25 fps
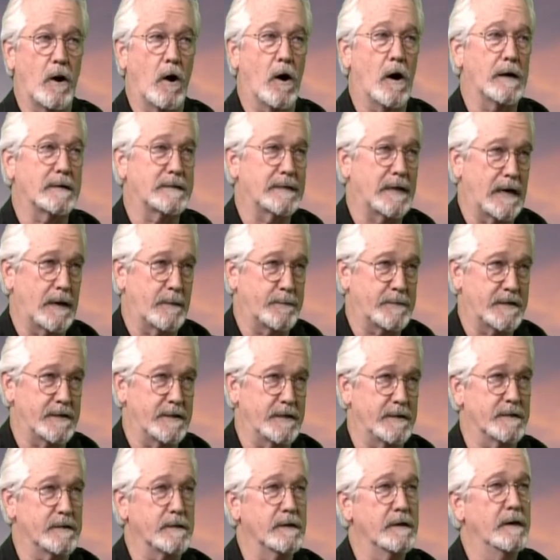
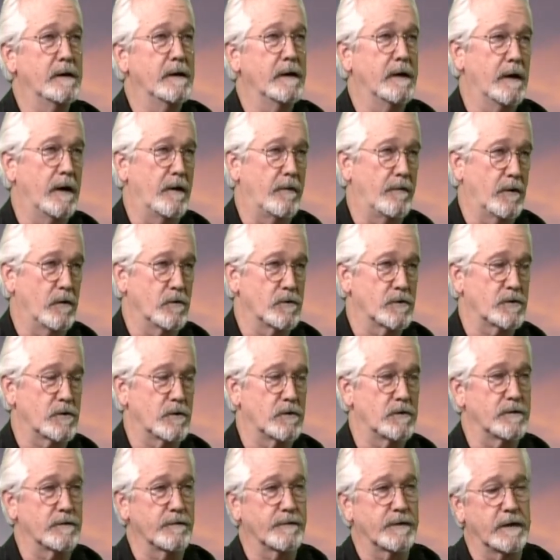autopsies and those
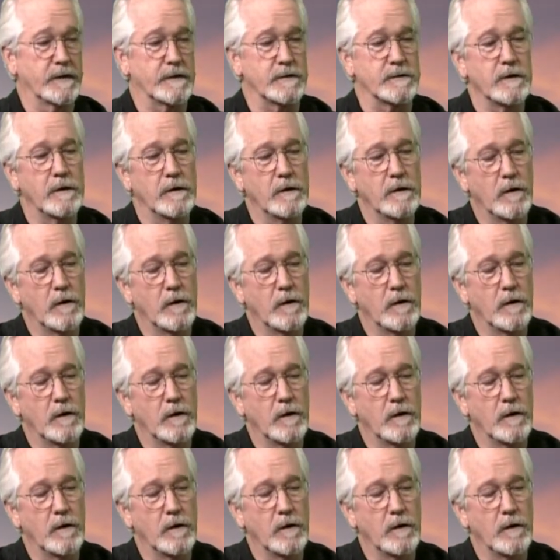sorts of things,